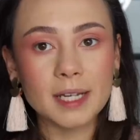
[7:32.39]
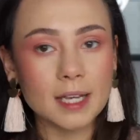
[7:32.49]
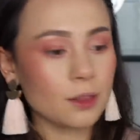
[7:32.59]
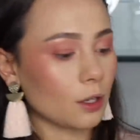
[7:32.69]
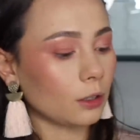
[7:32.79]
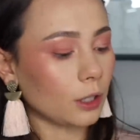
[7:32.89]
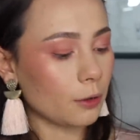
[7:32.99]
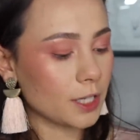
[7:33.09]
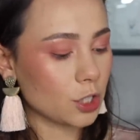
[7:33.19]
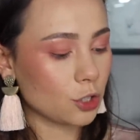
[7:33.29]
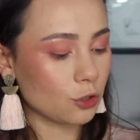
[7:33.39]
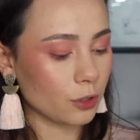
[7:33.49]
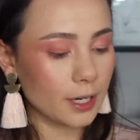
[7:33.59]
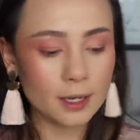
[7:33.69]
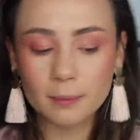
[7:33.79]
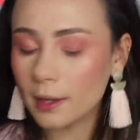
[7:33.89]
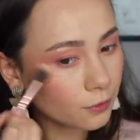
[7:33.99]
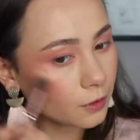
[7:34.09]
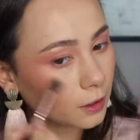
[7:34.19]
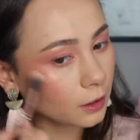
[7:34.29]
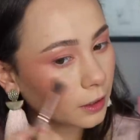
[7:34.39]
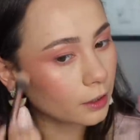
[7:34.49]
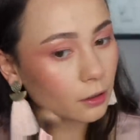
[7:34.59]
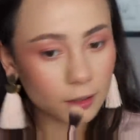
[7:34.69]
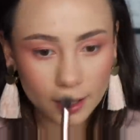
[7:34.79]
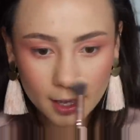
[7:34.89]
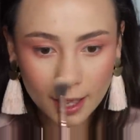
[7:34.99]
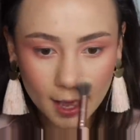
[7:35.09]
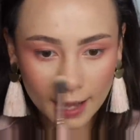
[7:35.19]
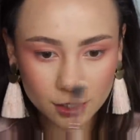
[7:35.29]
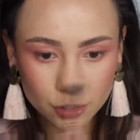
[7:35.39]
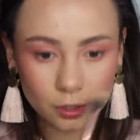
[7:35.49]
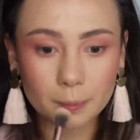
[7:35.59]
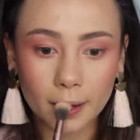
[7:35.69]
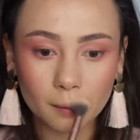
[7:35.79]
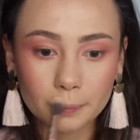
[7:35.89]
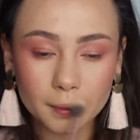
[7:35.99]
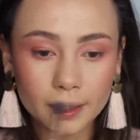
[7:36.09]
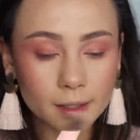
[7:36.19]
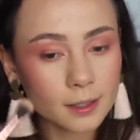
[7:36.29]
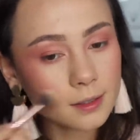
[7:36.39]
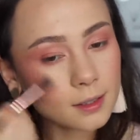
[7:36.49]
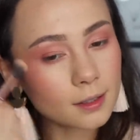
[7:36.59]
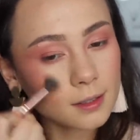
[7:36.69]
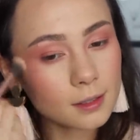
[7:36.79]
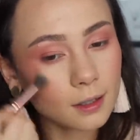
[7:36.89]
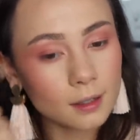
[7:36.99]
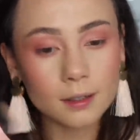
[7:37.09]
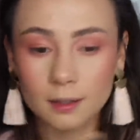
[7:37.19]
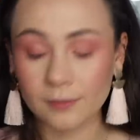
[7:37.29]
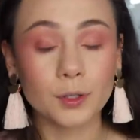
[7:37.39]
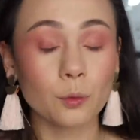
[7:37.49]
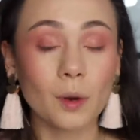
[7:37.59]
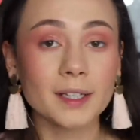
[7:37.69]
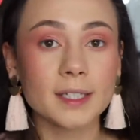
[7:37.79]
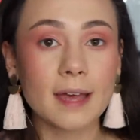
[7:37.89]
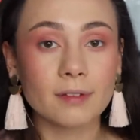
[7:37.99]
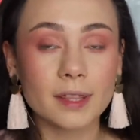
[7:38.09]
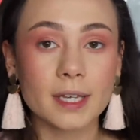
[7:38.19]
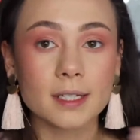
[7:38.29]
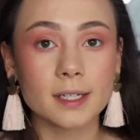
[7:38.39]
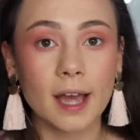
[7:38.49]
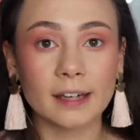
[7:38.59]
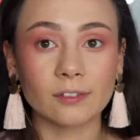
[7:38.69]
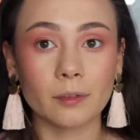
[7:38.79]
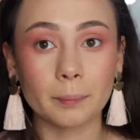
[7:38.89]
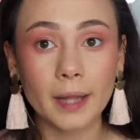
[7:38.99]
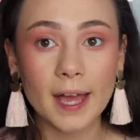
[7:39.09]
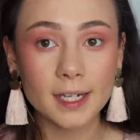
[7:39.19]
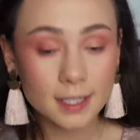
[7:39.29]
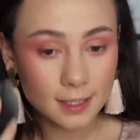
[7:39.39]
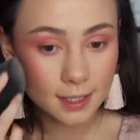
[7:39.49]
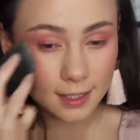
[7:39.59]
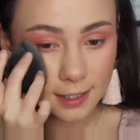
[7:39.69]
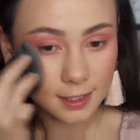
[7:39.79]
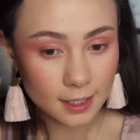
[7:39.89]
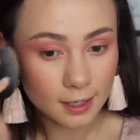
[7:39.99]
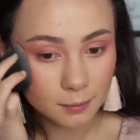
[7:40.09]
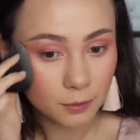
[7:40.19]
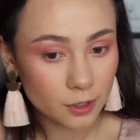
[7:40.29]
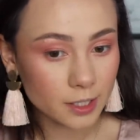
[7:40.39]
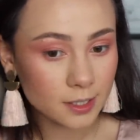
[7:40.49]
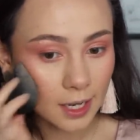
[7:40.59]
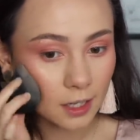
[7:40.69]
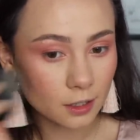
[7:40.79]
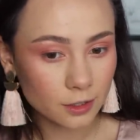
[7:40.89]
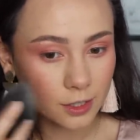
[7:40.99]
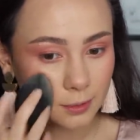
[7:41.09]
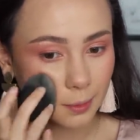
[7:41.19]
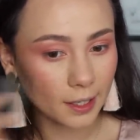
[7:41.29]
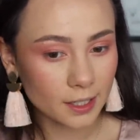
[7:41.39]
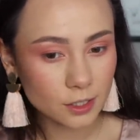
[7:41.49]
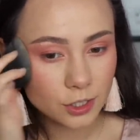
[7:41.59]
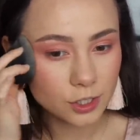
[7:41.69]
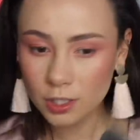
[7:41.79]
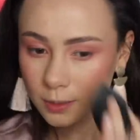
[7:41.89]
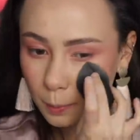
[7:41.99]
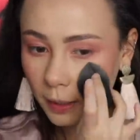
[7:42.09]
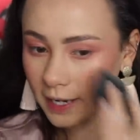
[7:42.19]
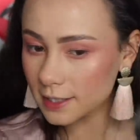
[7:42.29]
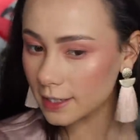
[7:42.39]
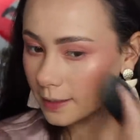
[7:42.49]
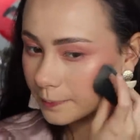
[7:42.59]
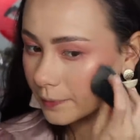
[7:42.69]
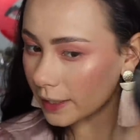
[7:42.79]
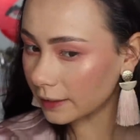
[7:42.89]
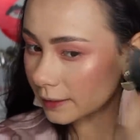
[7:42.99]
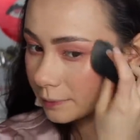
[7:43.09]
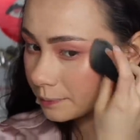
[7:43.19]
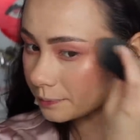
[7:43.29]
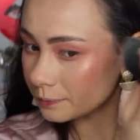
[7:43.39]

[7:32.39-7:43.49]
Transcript: I'm taking the Glow Extreme for a little extra pump to this look. If you want everything to kind of blend into the skin more, take your sponge, just press it in.